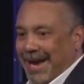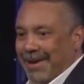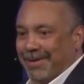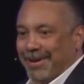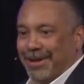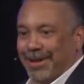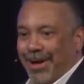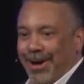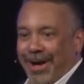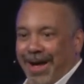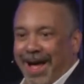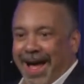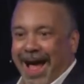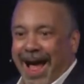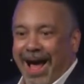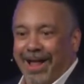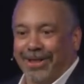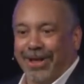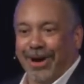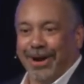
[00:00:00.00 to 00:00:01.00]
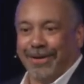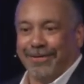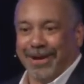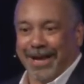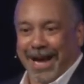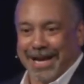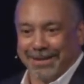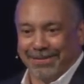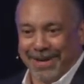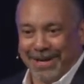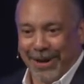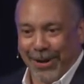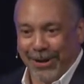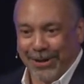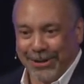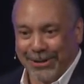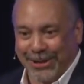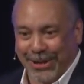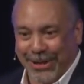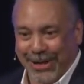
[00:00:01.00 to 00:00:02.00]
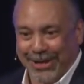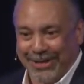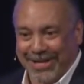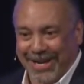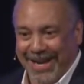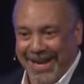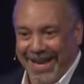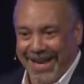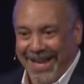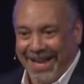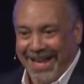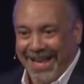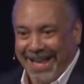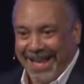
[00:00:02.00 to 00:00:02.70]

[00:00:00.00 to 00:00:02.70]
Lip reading: How long have you guys been going to church, huh?